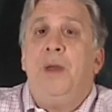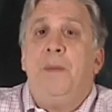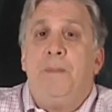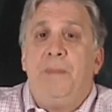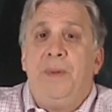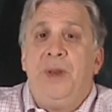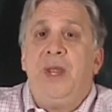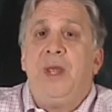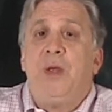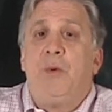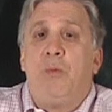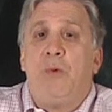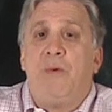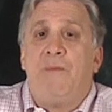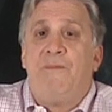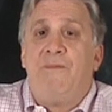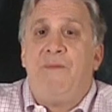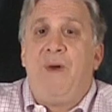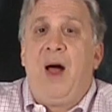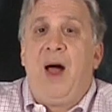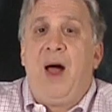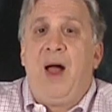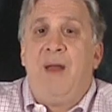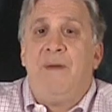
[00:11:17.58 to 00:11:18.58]
but equal
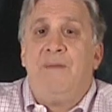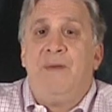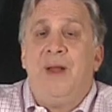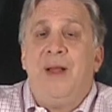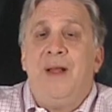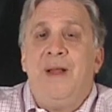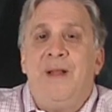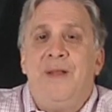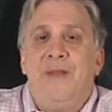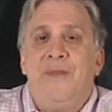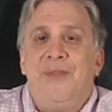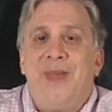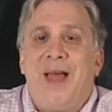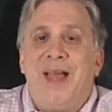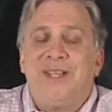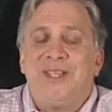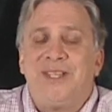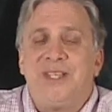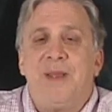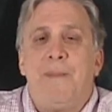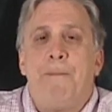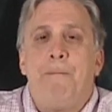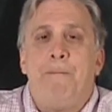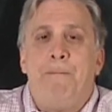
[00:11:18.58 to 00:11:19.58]
5.
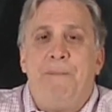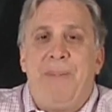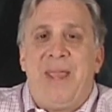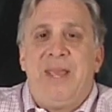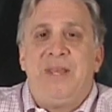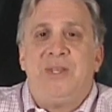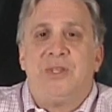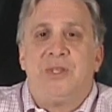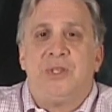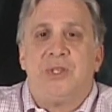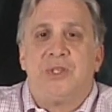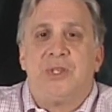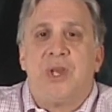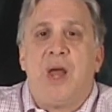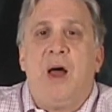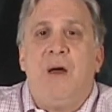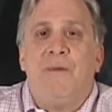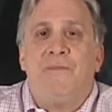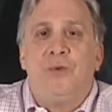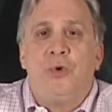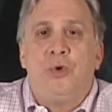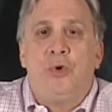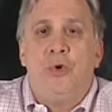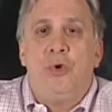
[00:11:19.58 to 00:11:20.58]
That's the basis
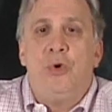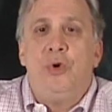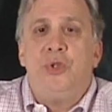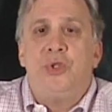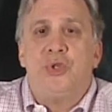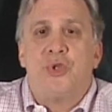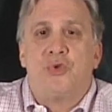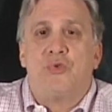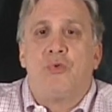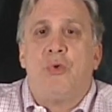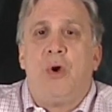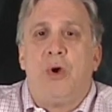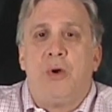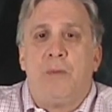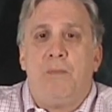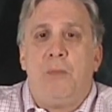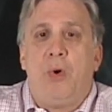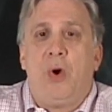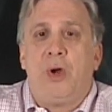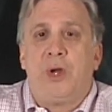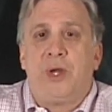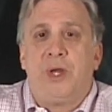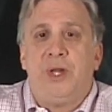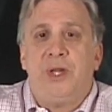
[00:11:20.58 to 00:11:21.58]
of good, strong
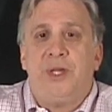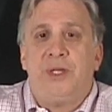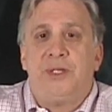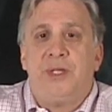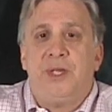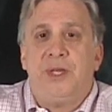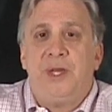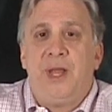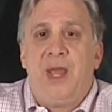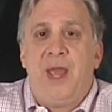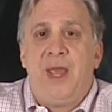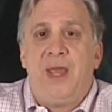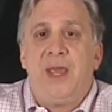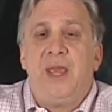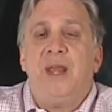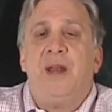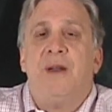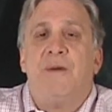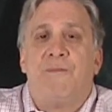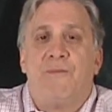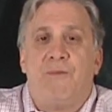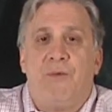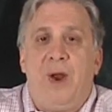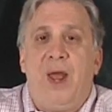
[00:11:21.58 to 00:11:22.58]
marketing today
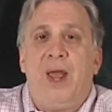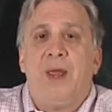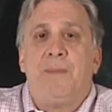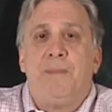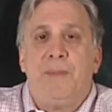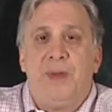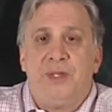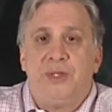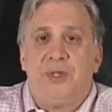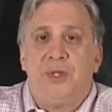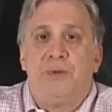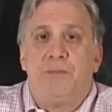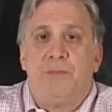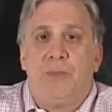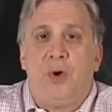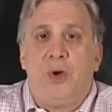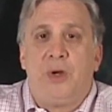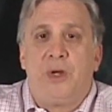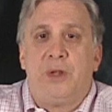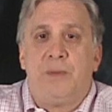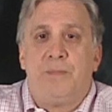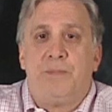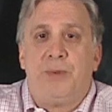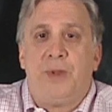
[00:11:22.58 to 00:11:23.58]
in a fragmented
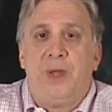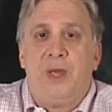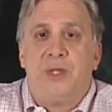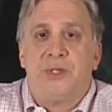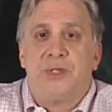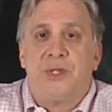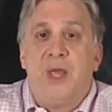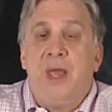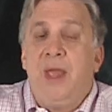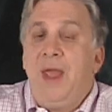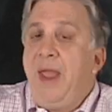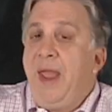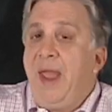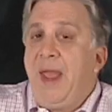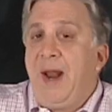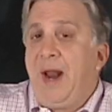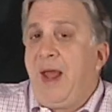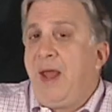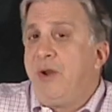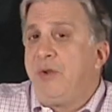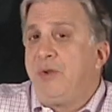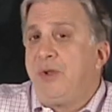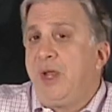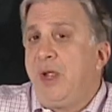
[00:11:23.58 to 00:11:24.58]
marketplace. And
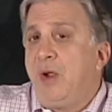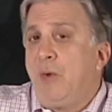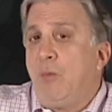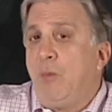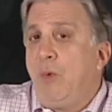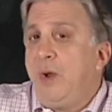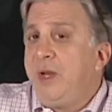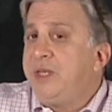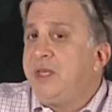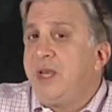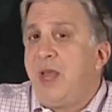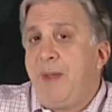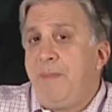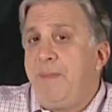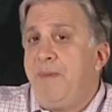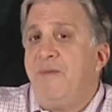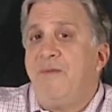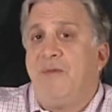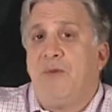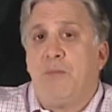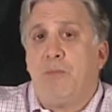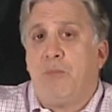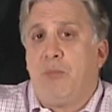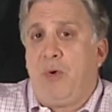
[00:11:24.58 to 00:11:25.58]
I don't care what type
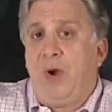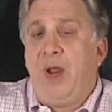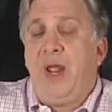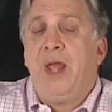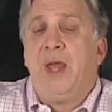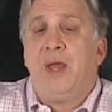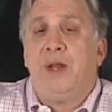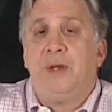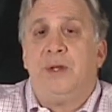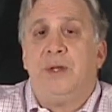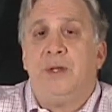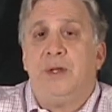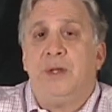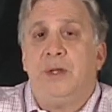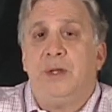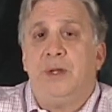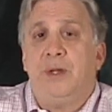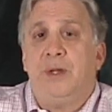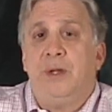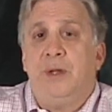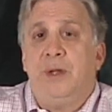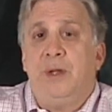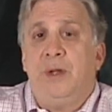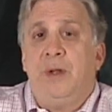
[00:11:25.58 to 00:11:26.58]
of a brand
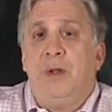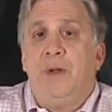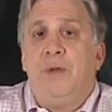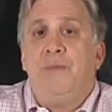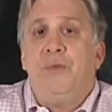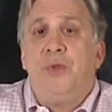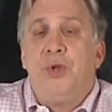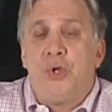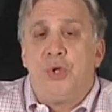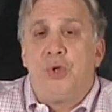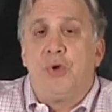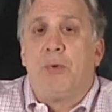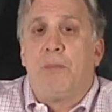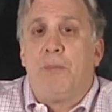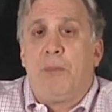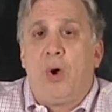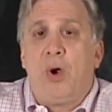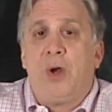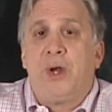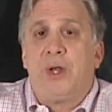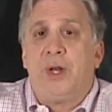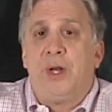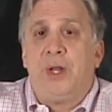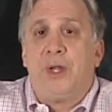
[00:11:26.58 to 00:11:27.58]
that you're
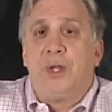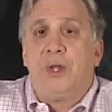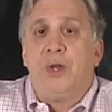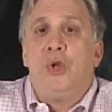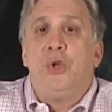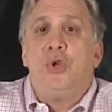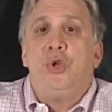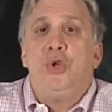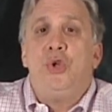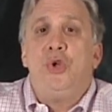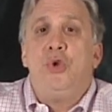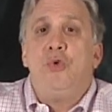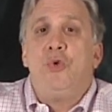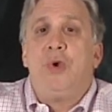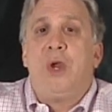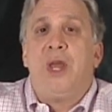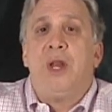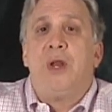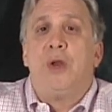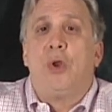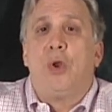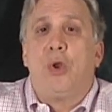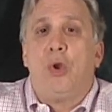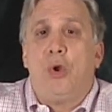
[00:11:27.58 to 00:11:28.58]
marketing, you
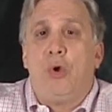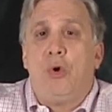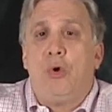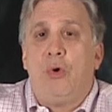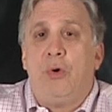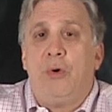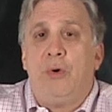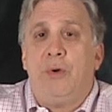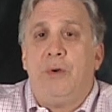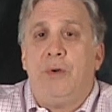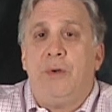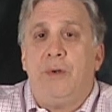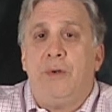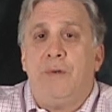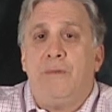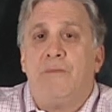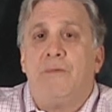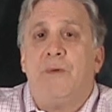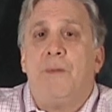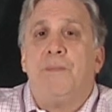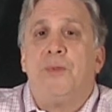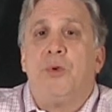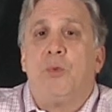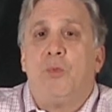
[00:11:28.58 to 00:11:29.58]
can learn
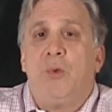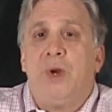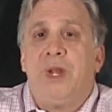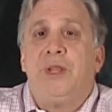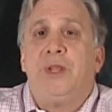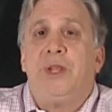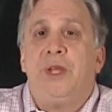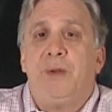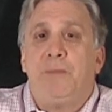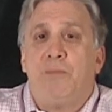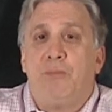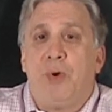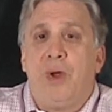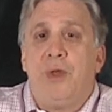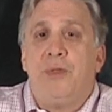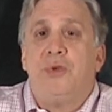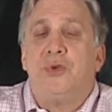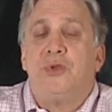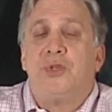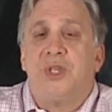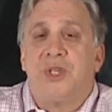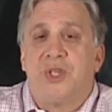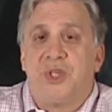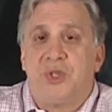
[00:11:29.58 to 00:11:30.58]
from the Ringling
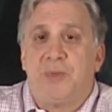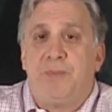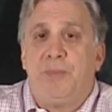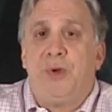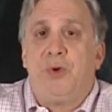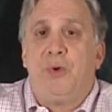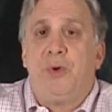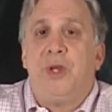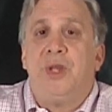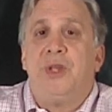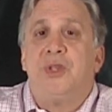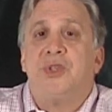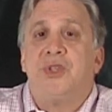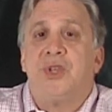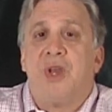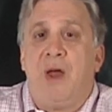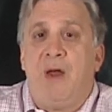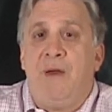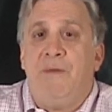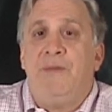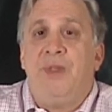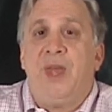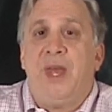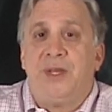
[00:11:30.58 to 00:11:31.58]
Brothers' experience
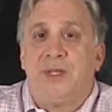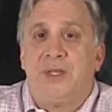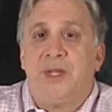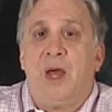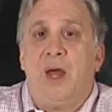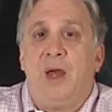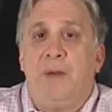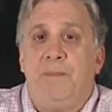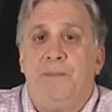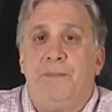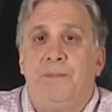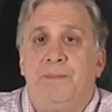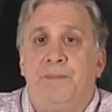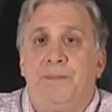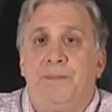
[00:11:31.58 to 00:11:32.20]
of that time.